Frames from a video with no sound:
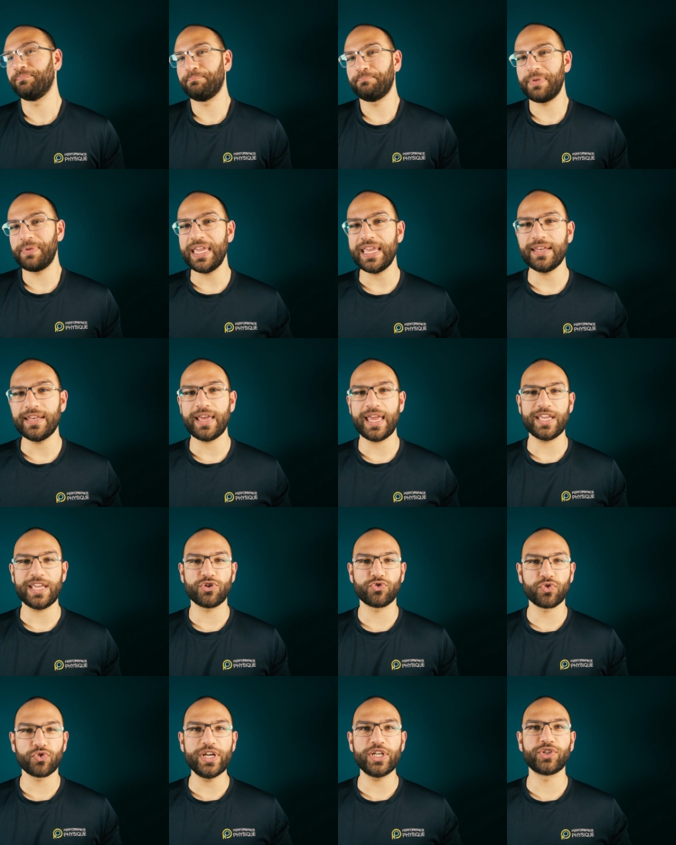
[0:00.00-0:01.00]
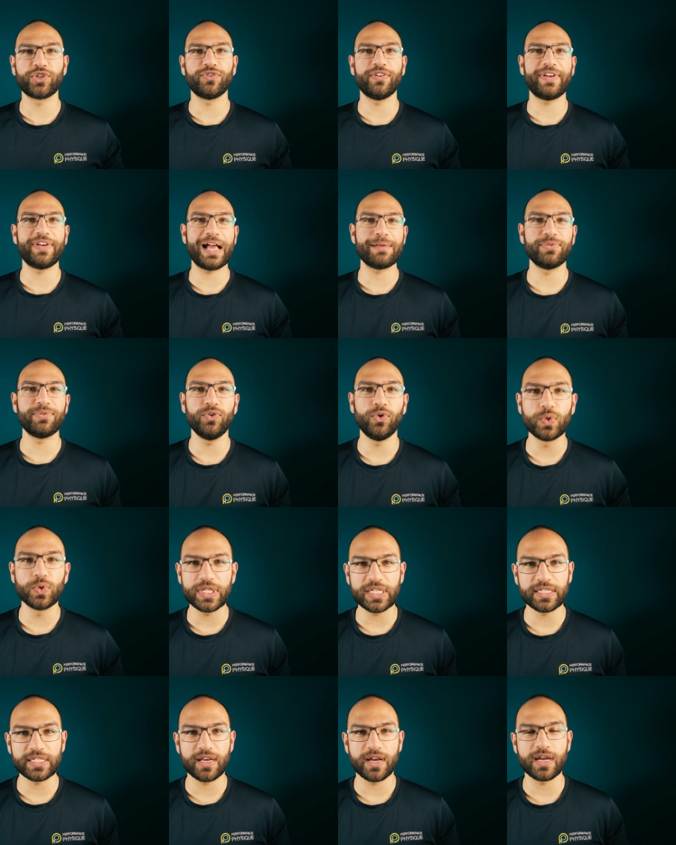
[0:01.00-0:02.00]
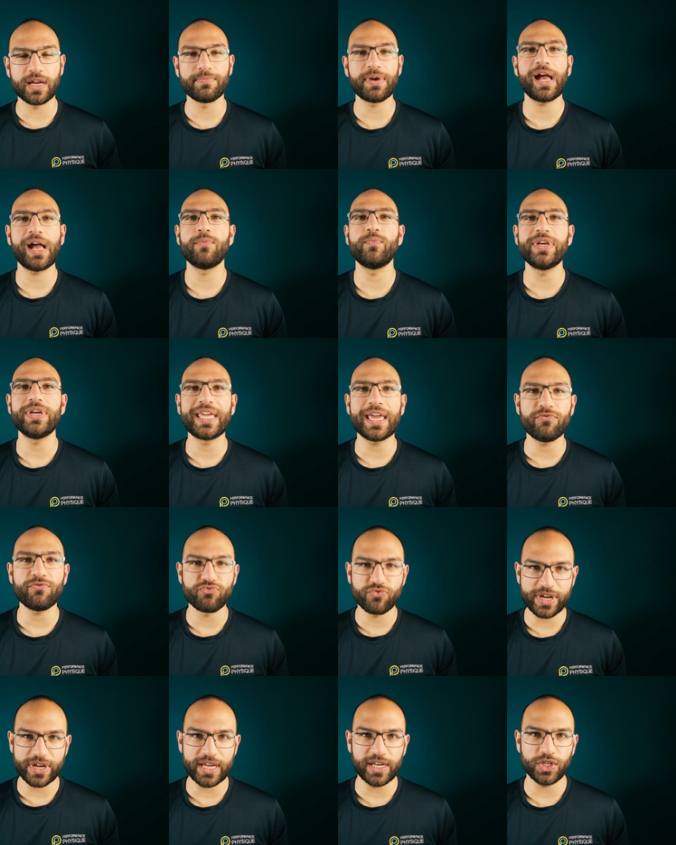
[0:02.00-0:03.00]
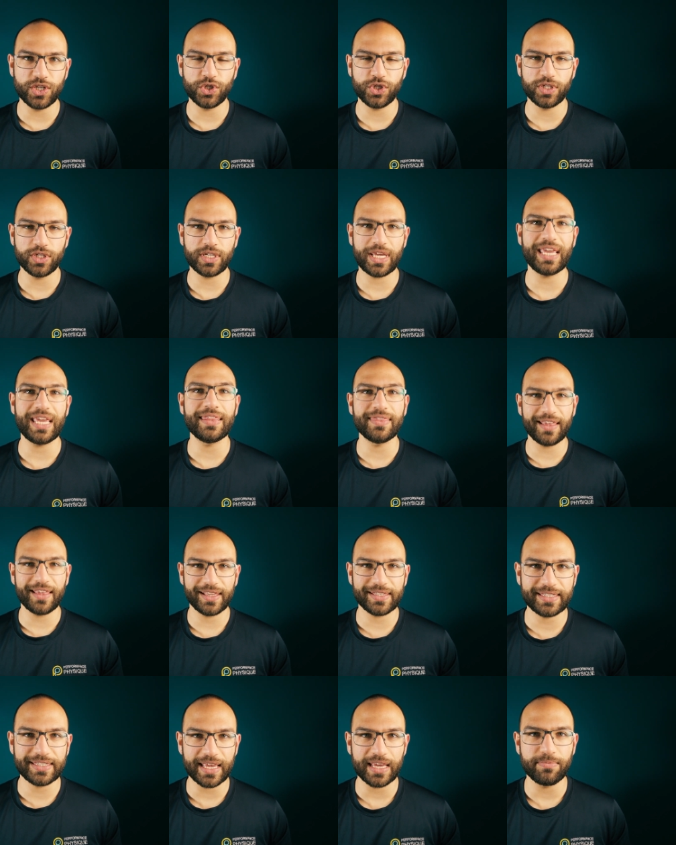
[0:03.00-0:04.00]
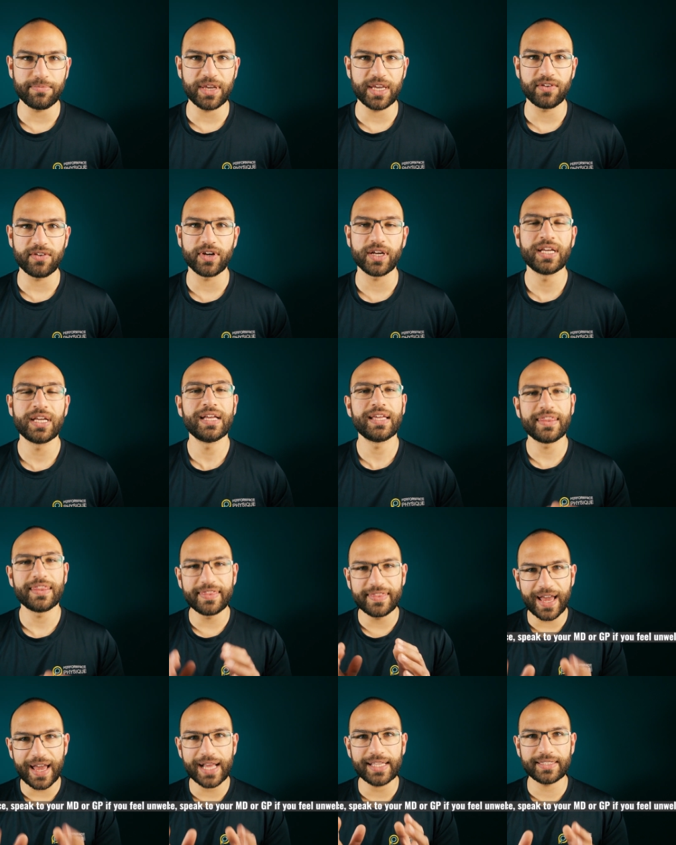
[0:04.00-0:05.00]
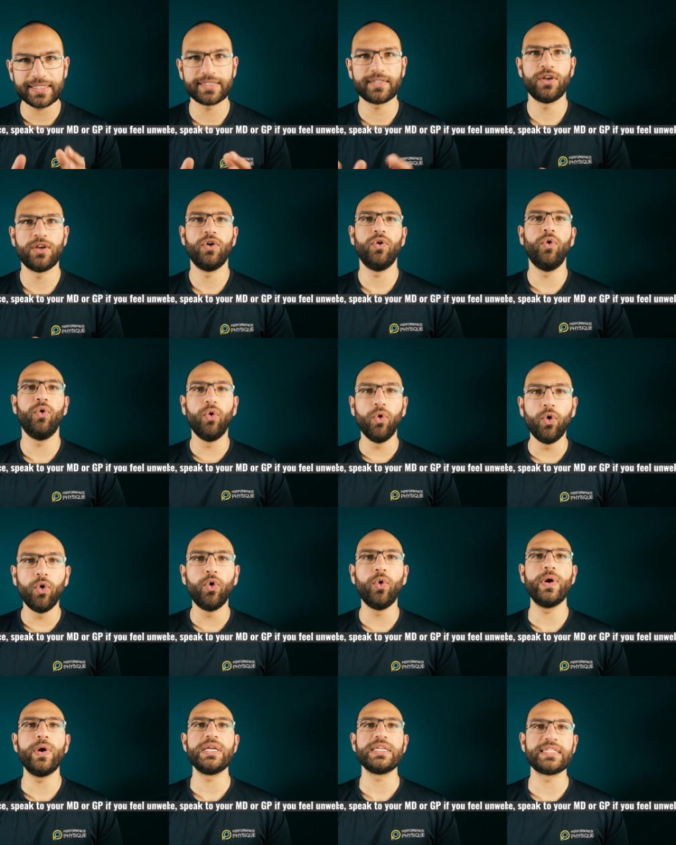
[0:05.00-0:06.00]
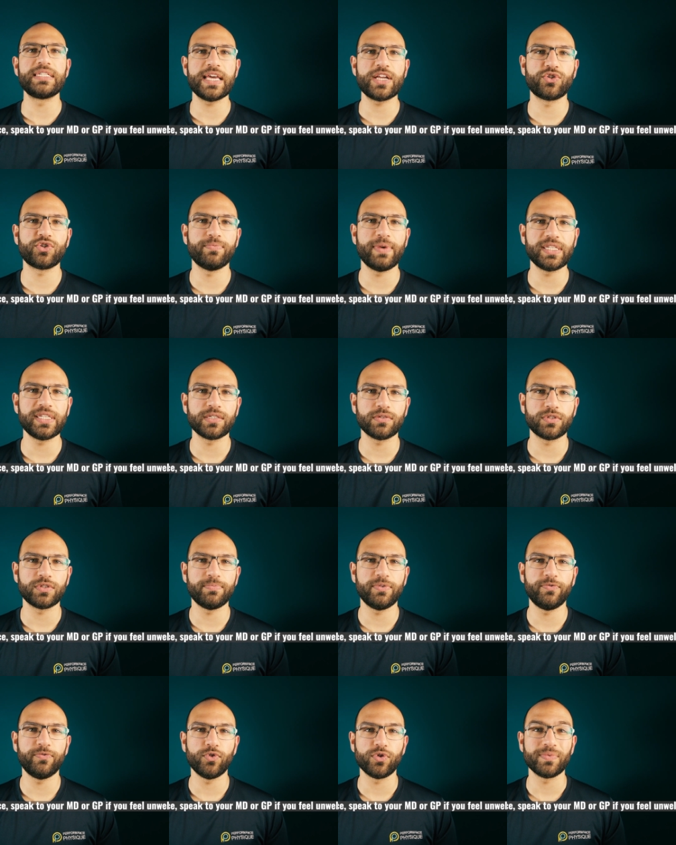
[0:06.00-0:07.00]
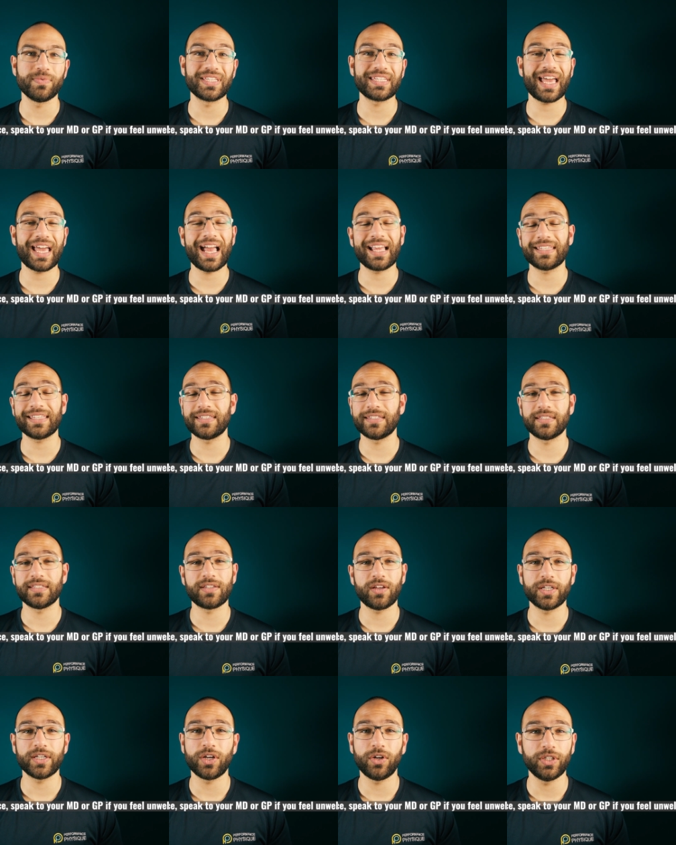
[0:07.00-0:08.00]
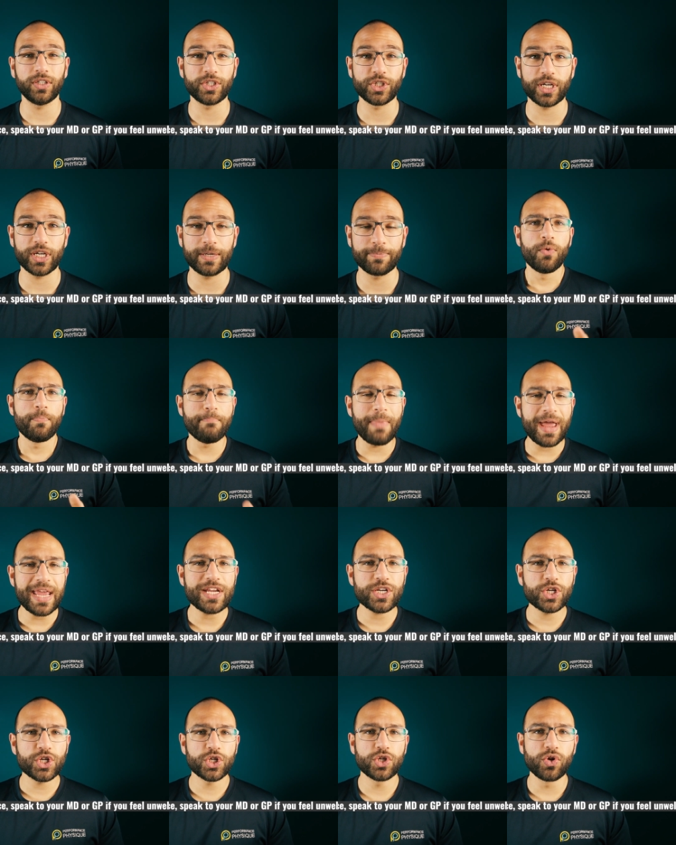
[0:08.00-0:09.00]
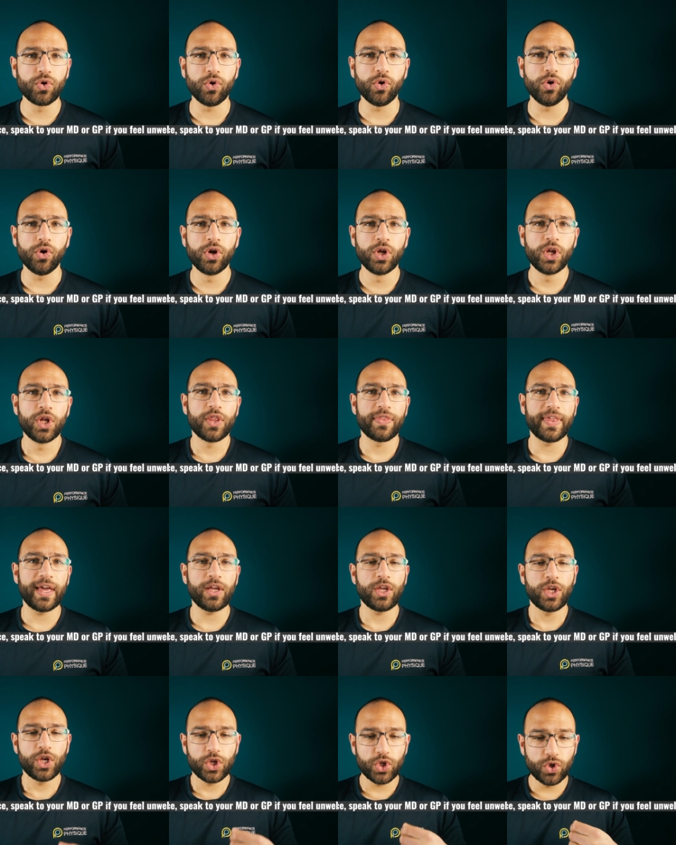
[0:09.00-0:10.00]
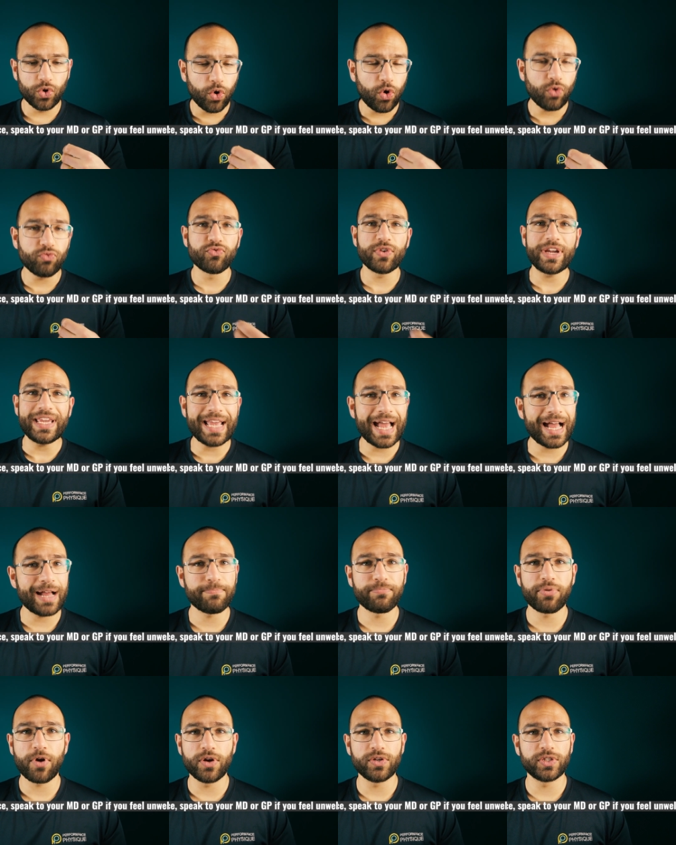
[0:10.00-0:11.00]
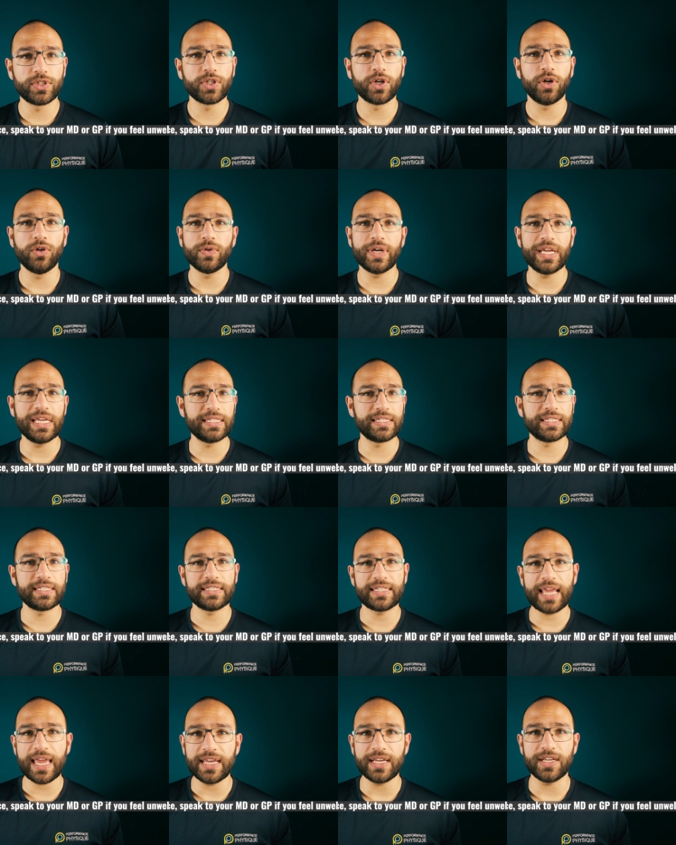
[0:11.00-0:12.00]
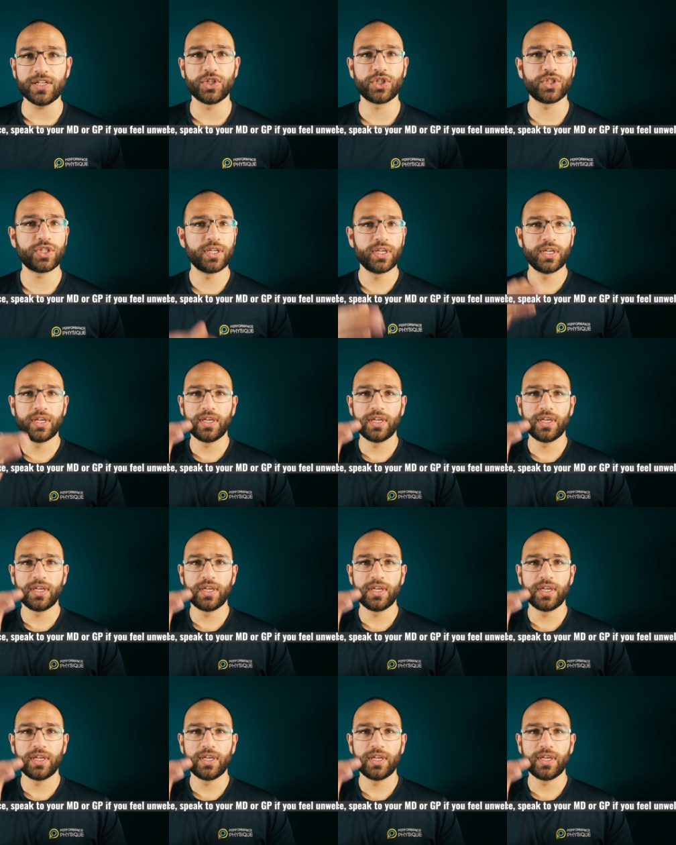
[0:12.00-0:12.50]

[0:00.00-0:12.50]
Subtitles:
been a creature of habit all this time and we get re-injured in that same area. That's always detrimental to performance and to psychology. Make sure that your rehab protocol is staged.